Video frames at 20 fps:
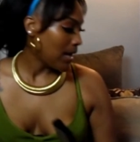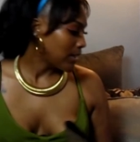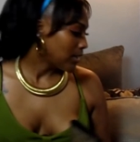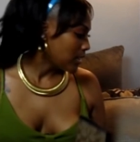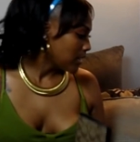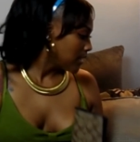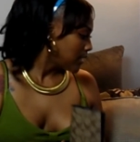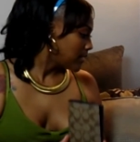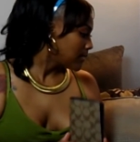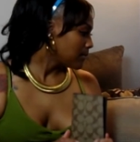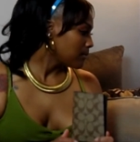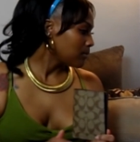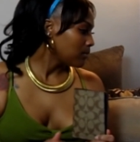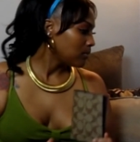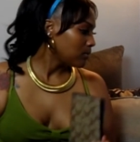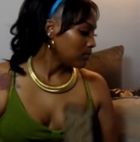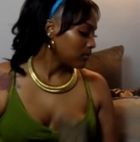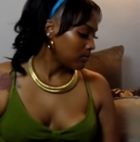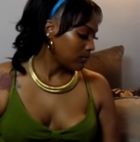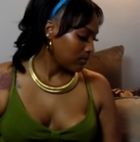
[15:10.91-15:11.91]
matches,
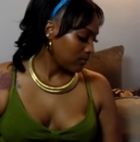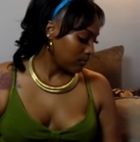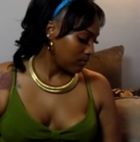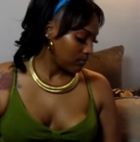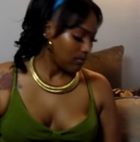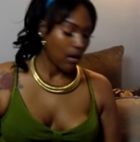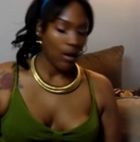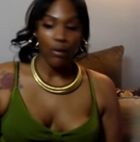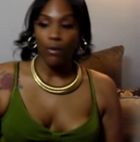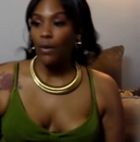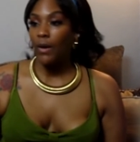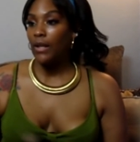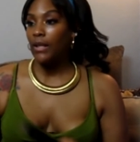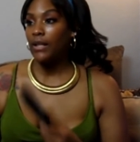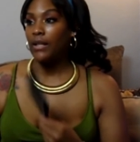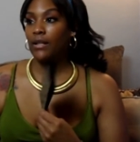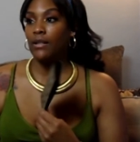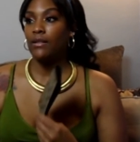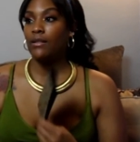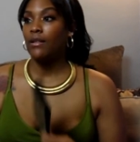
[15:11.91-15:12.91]
my
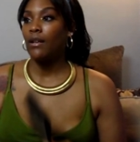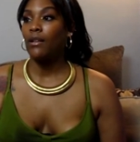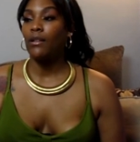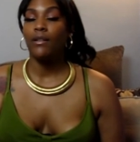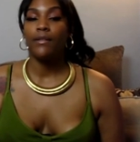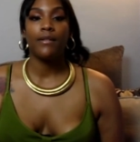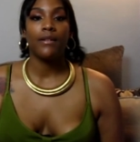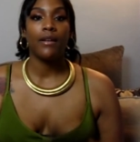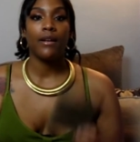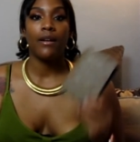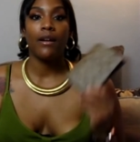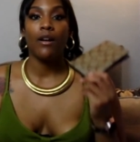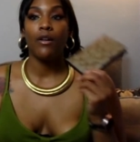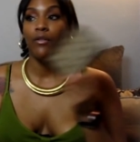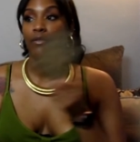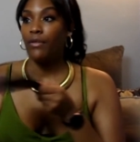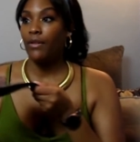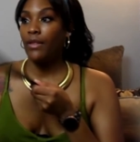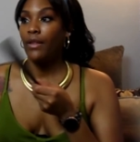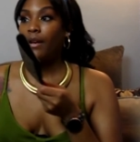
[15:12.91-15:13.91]
wallet is all over
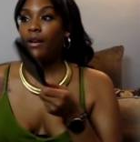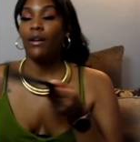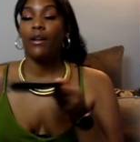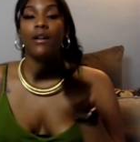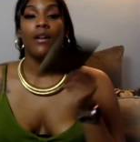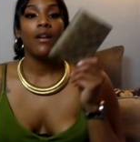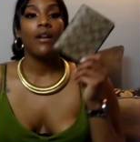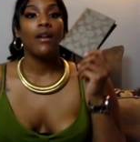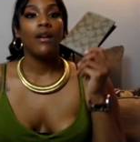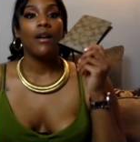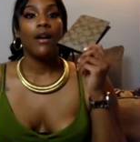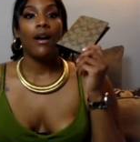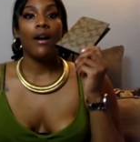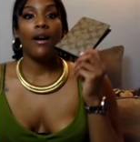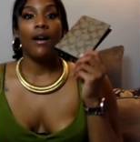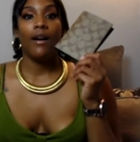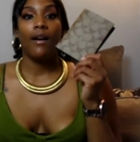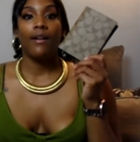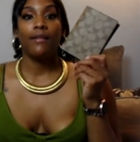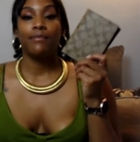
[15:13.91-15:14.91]
there,
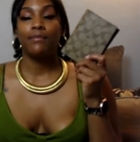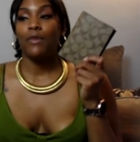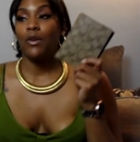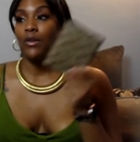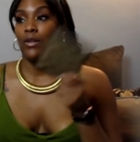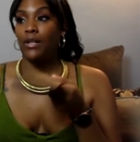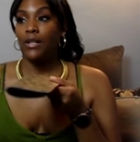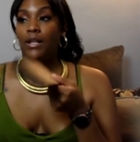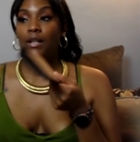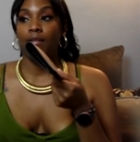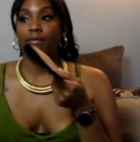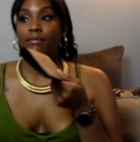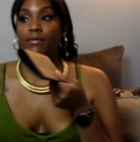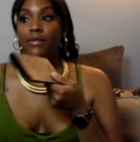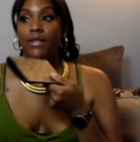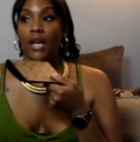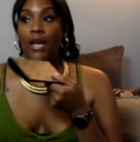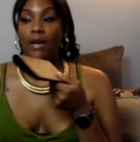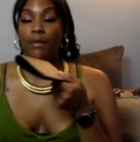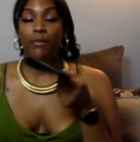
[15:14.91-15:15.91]
on the
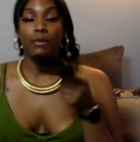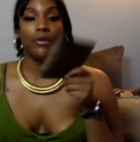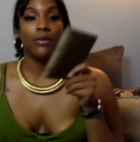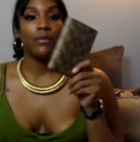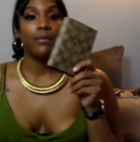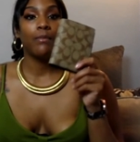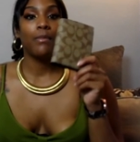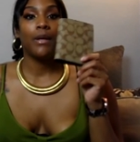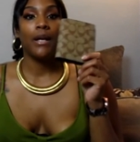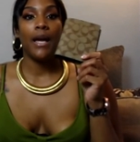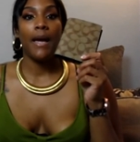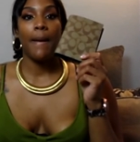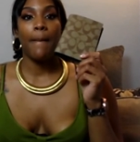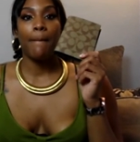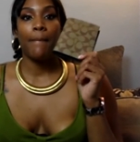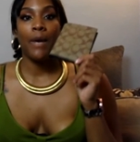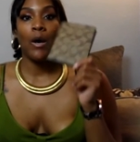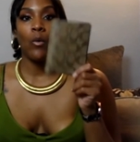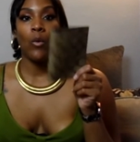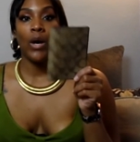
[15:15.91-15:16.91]
table, but
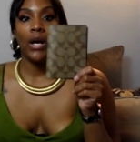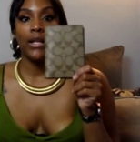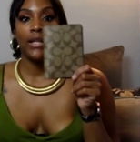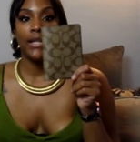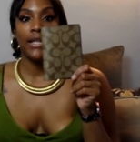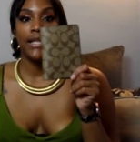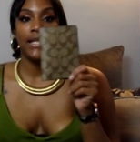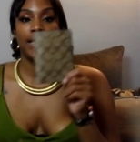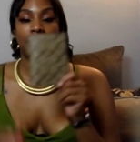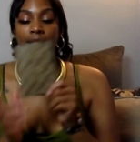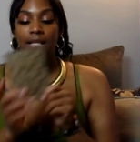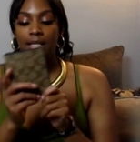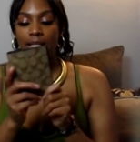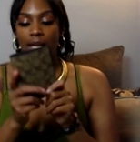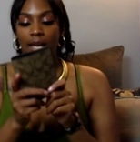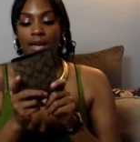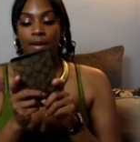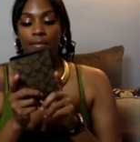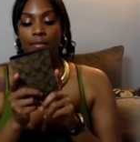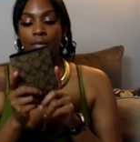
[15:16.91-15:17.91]
my wallet is the
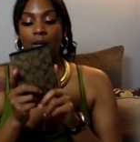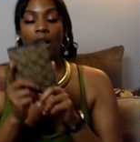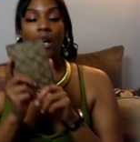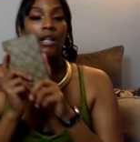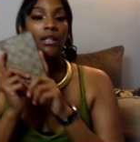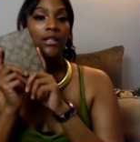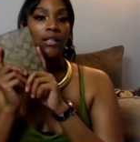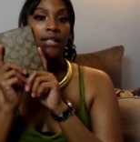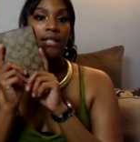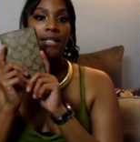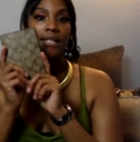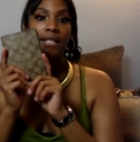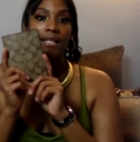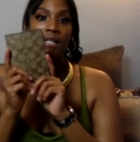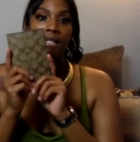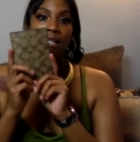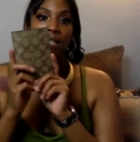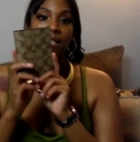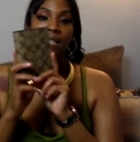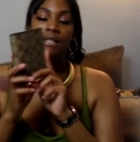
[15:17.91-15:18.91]
same color as
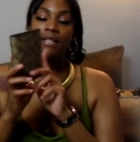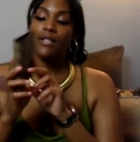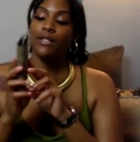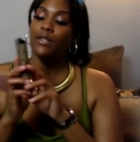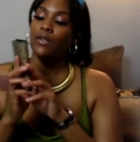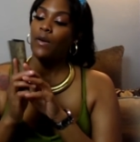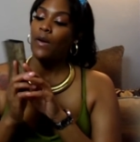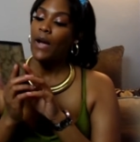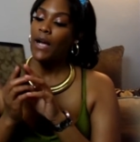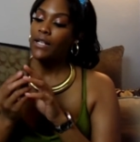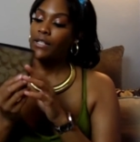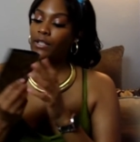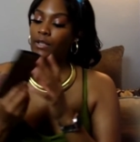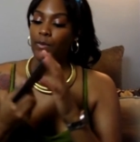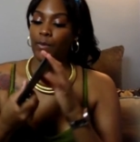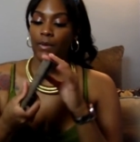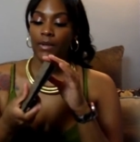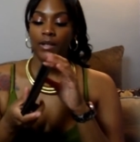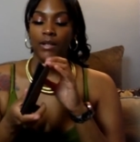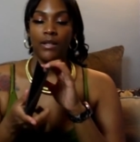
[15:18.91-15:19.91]
this, so I
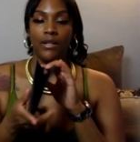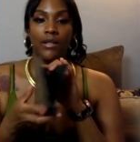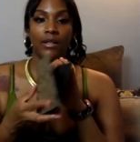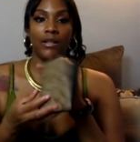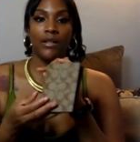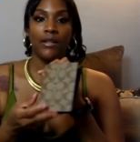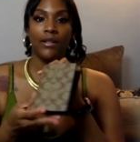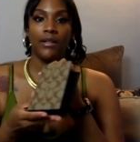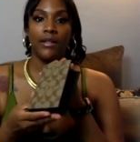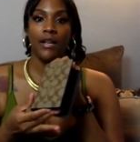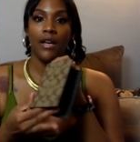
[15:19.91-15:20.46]
just wanted to